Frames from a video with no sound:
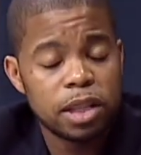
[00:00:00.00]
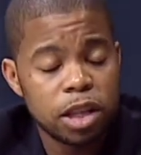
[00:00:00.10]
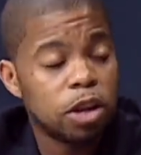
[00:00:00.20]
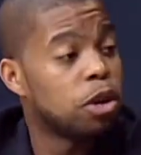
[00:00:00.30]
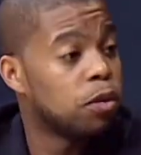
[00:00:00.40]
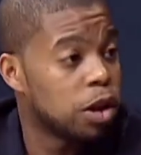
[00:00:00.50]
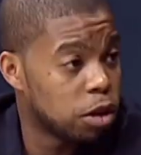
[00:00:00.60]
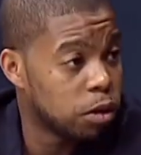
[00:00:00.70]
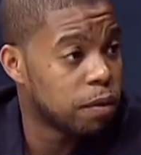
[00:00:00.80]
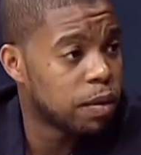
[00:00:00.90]
Union
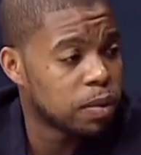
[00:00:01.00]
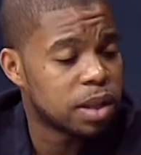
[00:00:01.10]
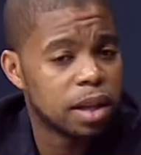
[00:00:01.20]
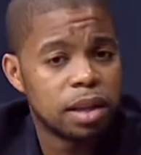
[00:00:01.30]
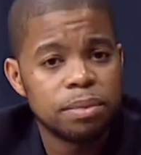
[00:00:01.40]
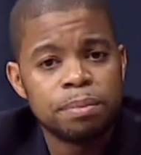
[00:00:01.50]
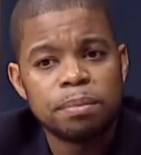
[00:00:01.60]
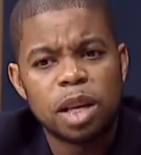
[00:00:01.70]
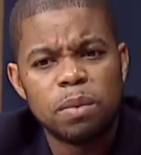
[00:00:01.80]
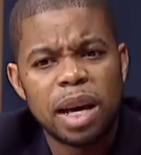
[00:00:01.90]
University,
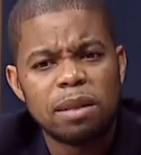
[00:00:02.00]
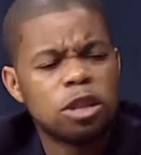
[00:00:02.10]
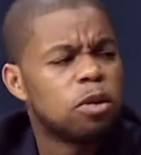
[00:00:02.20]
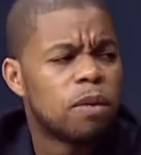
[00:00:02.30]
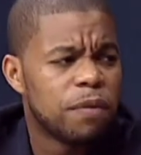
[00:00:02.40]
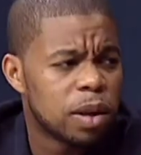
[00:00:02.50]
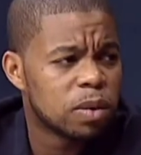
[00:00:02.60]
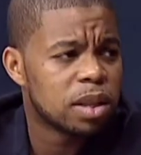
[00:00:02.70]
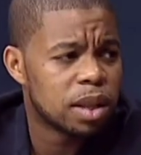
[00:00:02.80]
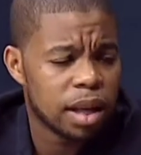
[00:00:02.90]
and we had to do a field
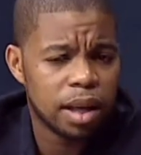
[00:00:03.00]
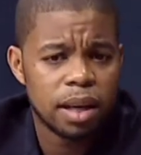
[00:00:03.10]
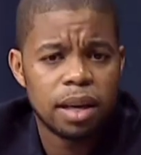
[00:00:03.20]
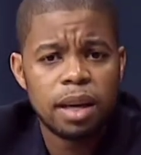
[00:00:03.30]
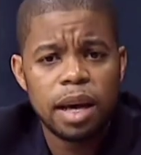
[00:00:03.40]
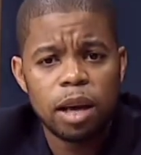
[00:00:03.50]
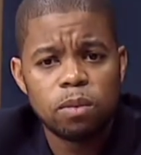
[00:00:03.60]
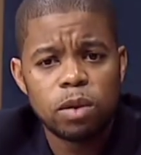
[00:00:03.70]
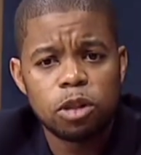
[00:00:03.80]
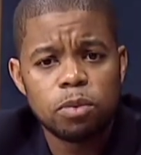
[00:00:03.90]
study in
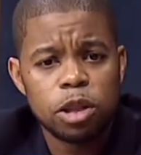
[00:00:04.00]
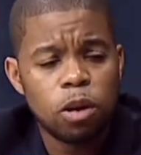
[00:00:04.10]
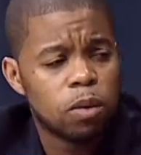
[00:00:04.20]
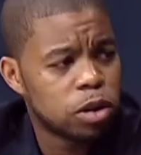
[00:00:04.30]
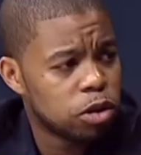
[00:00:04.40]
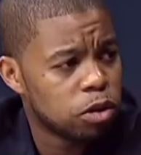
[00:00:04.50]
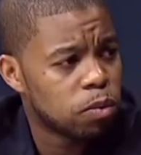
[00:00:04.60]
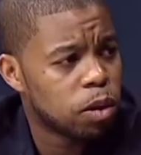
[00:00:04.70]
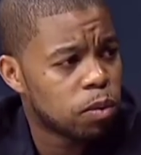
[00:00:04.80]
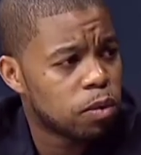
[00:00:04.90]
which we go into
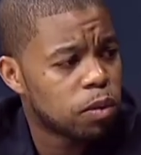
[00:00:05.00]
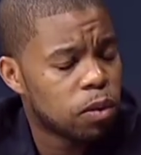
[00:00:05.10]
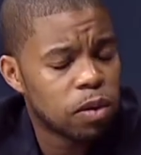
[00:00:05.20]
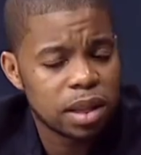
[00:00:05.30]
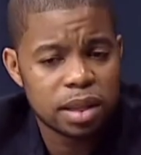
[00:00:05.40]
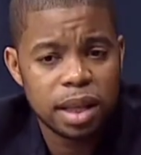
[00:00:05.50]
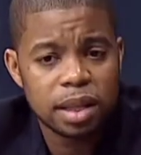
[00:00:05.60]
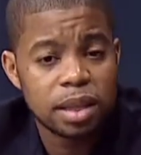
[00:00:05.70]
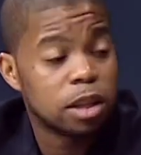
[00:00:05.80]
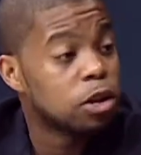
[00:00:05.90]
work with an
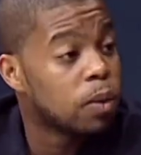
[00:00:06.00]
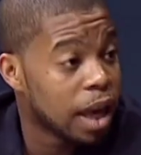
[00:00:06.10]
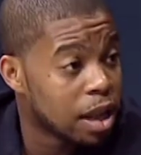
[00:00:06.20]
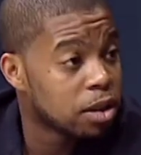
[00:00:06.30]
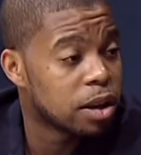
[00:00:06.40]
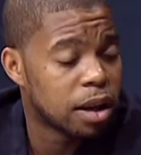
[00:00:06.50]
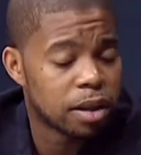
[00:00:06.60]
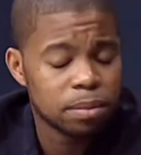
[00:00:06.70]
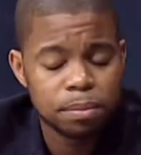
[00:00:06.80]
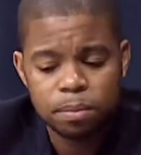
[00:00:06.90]
organization and do an intern.
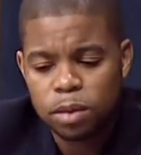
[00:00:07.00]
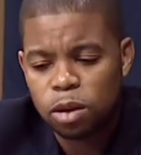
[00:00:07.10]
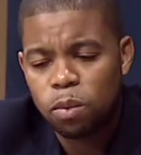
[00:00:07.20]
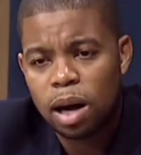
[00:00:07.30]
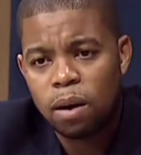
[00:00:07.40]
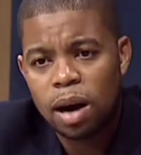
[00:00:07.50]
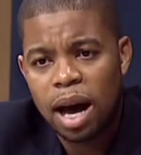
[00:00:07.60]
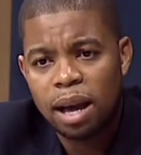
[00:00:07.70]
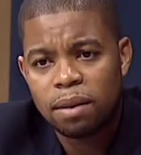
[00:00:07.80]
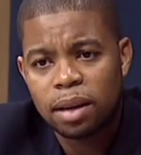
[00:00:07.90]
Well,
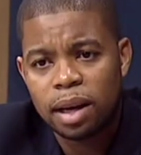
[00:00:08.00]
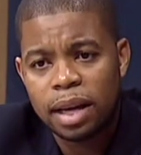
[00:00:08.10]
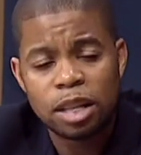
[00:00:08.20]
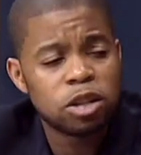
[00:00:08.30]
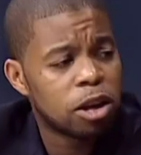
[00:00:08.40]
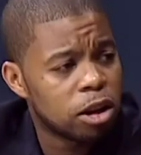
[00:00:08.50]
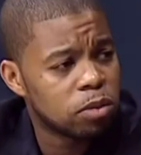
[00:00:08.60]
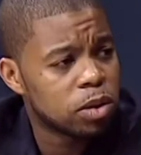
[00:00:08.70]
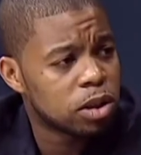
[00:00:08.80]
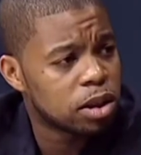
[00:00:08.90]
I interned
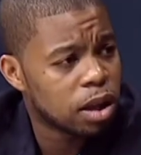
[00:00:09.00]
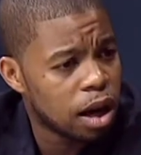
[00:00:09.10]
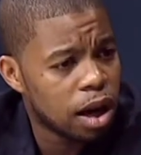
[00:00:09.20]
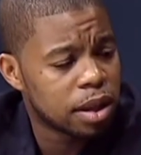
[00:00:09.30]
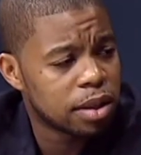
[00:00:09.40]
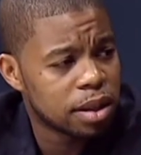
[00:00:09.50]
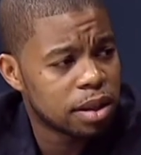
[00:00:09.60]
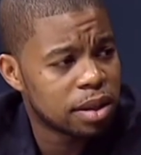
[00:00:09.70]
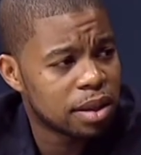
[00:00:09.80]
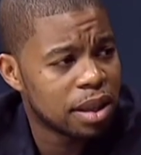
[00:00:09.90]
with STAR,
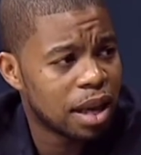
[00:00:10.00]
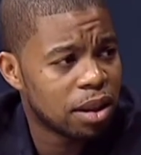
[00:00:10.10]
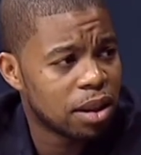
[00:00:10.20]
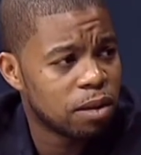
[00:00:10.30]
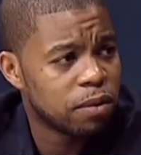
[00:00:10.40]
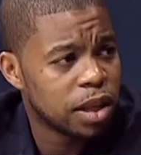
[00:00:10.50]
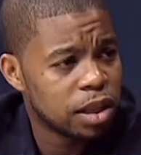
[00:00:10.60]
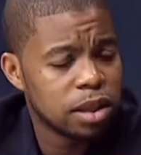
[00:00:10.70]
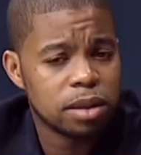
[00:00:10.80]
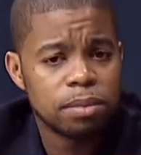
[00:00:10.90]
Sisters Together in
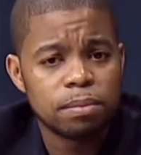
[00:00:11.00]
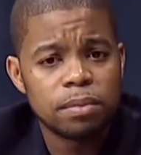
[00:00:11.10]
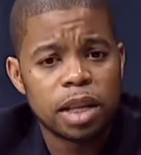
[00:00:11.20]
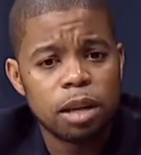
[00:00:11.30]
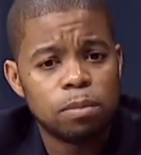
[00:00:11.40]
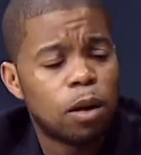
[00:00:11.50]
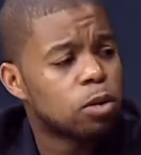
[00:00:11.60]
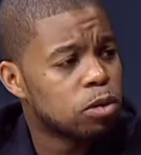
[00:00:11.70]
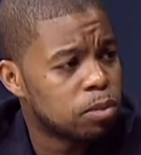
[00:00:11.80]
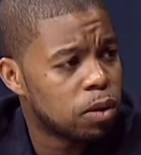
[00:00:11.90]
Reaching, in
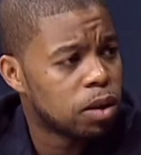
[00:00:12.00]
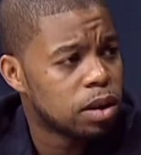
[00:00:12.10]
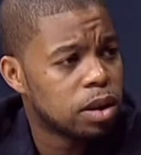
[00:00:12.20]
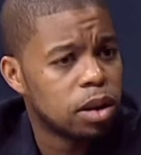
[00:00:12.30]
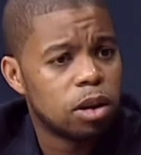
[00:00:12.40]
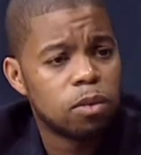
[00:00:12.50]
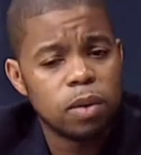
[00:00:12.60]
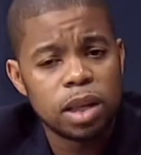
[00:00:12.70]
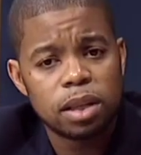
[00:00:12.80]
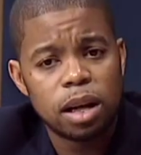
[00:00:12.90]
Baltimore,
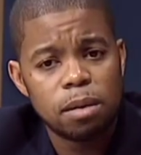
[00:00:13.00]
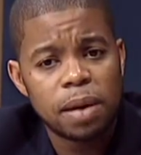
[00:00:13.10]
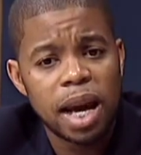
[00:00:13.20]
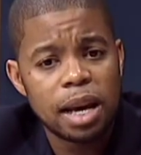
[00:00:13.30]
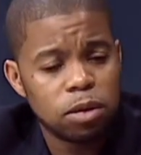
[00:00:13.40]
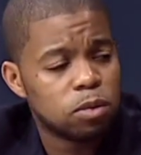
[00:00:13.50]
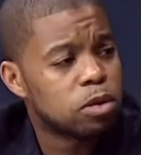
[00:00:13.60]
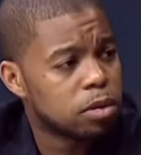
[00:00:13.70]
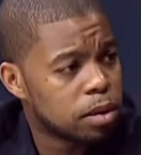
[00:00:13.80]
which handles